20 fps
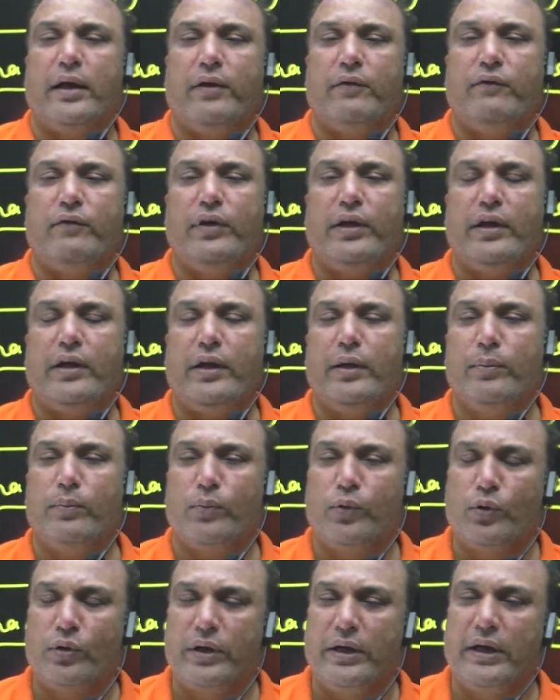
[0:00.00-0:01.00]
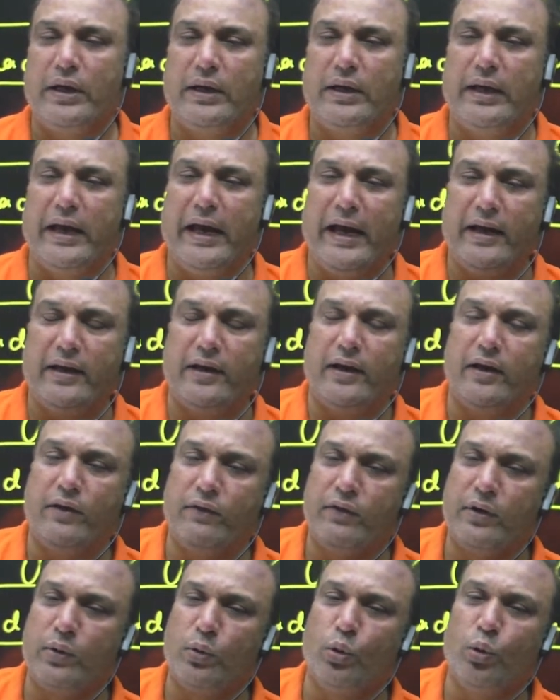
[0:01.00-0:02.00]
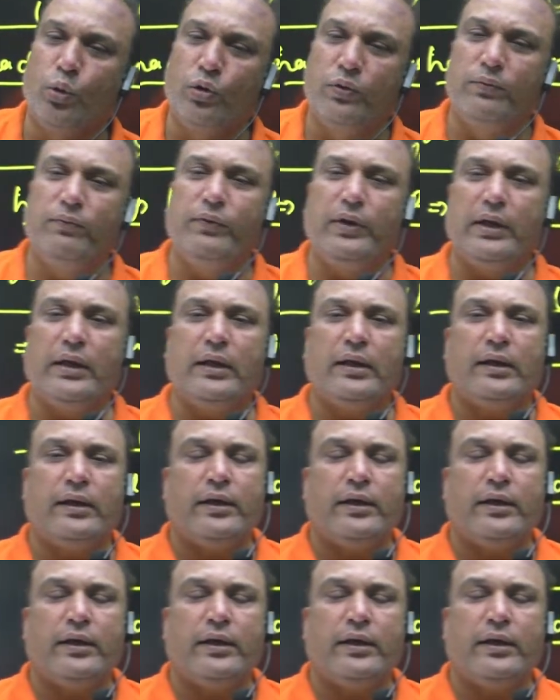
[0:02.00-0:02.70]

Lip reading: we imported at our own will.